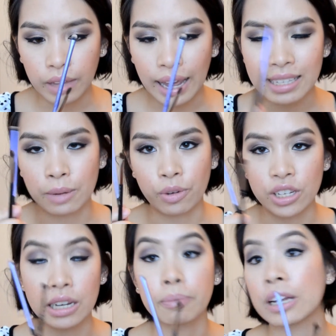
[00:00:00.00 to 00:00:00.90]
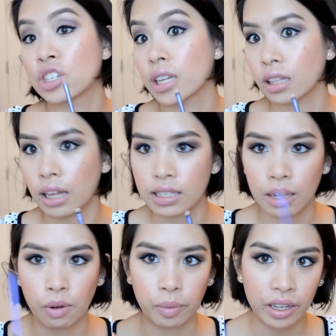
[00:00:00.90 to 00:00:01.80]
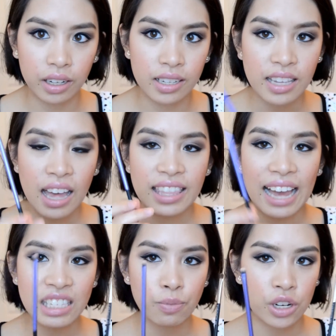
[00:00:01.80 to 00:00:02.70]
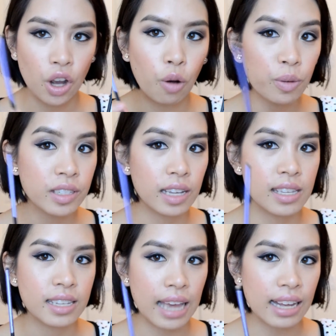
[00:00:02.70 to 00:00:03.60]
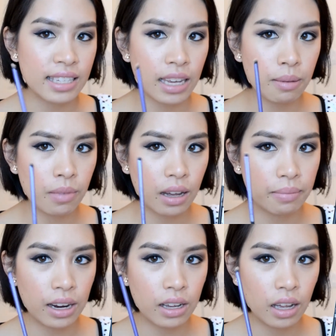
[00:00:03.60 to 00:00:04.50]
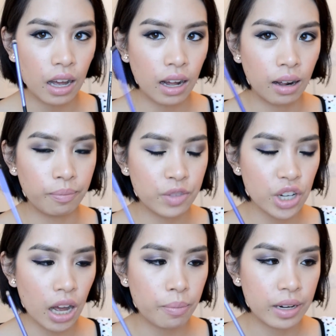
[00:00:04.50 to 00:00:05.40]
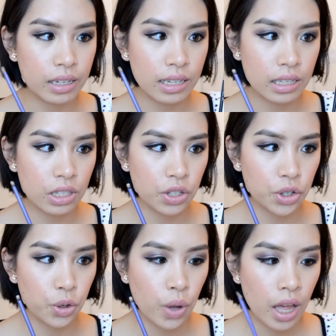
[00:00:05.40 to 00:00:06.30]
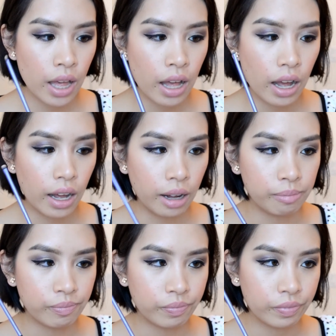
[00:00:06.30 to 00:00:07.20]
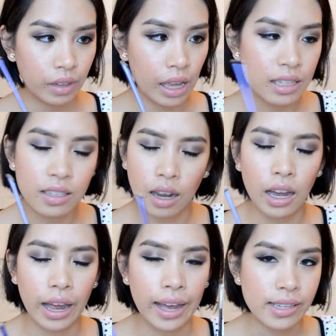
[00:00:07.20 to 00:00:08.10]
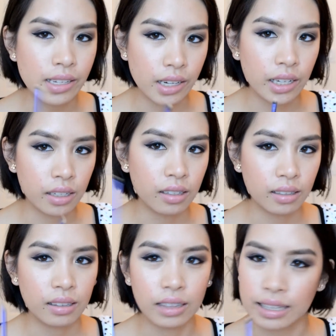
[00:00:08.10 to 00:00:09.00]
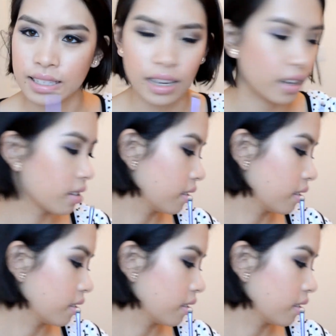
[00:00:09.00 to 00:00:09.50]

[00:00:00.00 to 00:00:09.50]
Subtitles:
accent brush, I didn't mention it the last time, oh my goodness. The accent brush almost does the exact same amount of job, but it doesn't do, it's not as good, let's say,